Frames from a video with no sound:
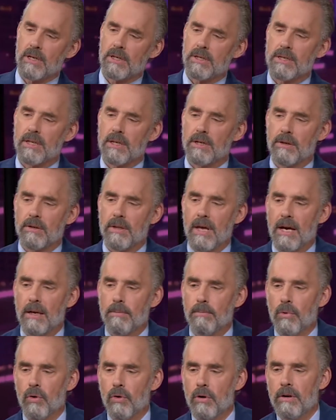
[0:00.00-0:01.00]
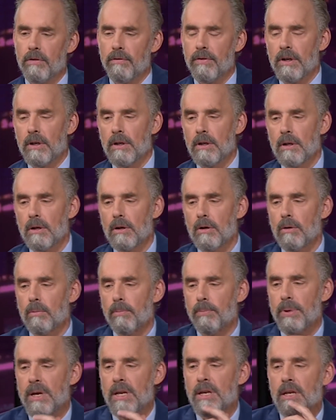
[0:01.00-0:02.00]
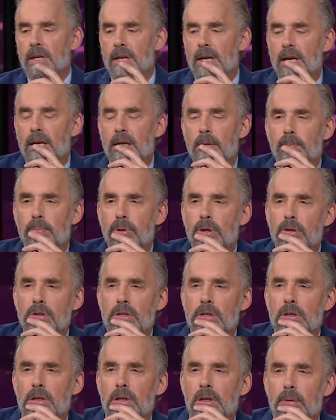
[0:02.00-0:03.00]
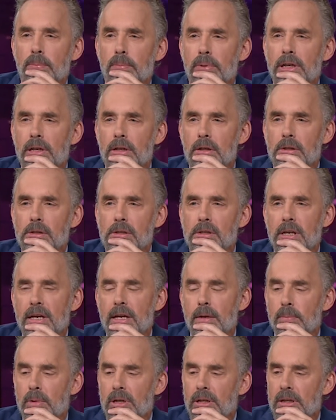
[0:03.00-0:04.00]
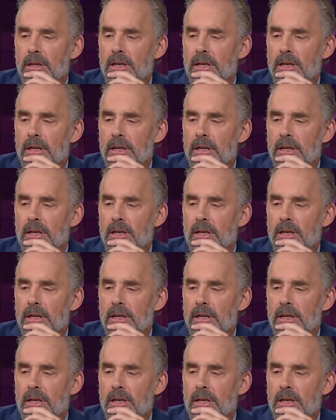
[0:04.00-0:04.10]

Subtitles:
consider that more of an opinionated personal and political statement